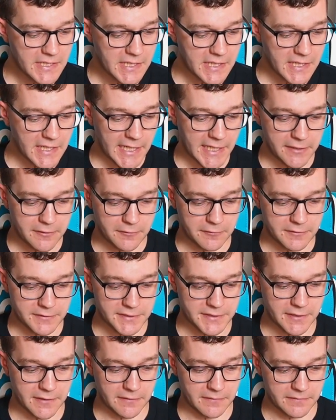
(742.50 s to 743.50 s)
And
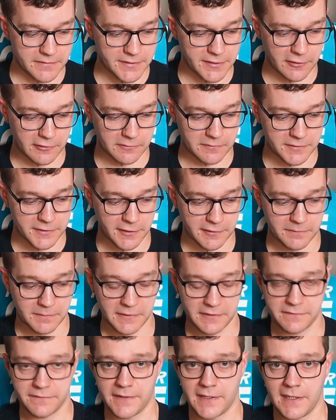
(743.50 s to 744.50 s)
also Todd
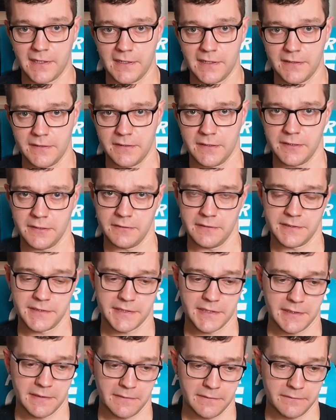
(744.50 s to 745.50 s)
McFarlane, who's
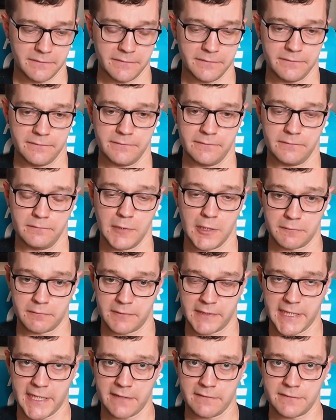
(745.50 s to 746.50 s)
a
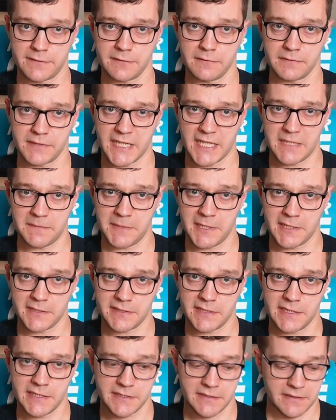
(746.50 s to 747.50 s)
world-renowned sort of game
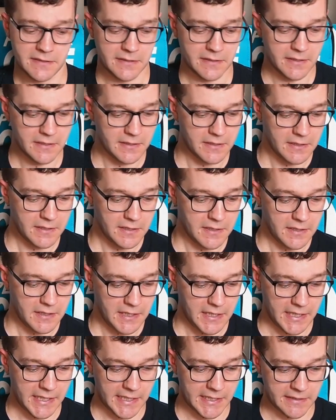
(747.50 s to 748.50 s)
artist,
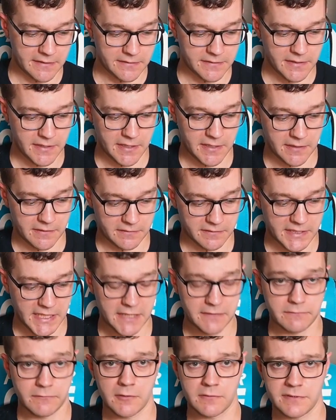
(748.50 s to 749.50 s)
and
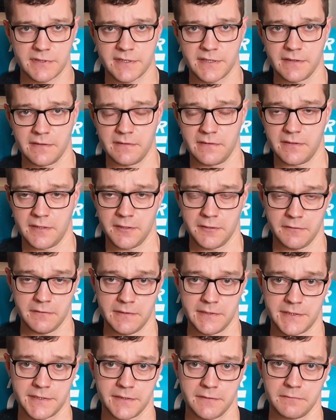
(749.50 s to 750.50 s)
Ken Rolston,
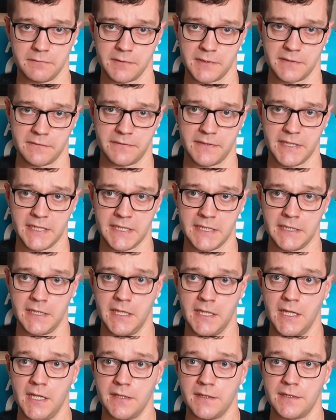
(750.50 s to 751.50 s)
who's one of the
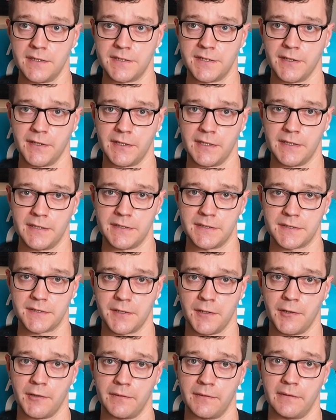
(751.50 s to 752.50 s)
designers
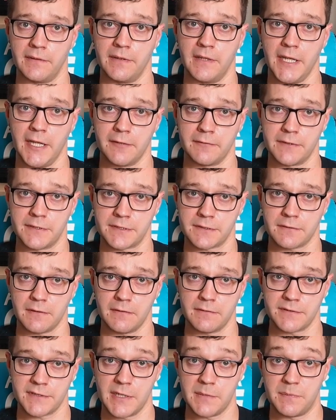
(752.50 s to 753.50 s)
on Elder
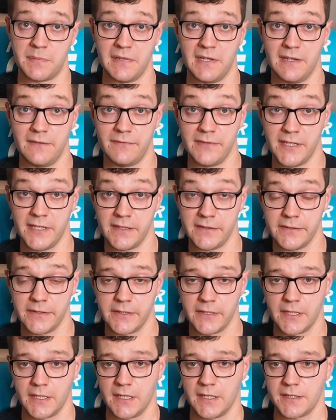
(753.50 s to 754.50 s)
Scrolls Oblivion,
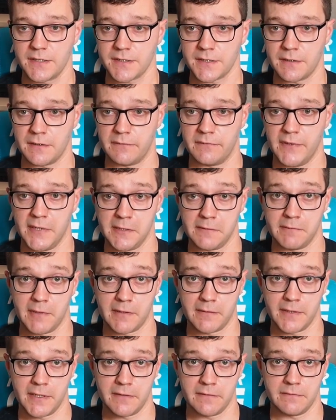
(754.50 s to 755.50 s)
so very
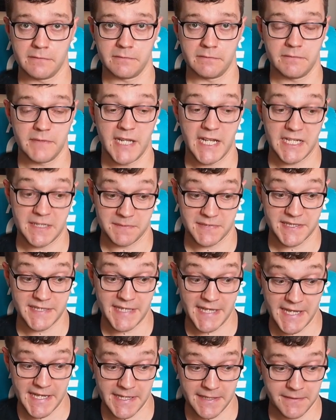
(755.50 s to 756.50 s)
well-known names
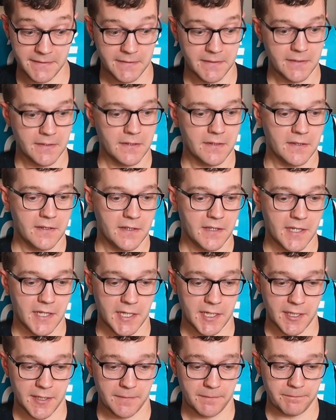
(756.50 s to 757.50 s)
there.
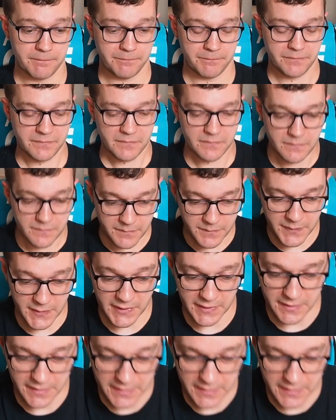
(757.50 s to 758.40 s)
But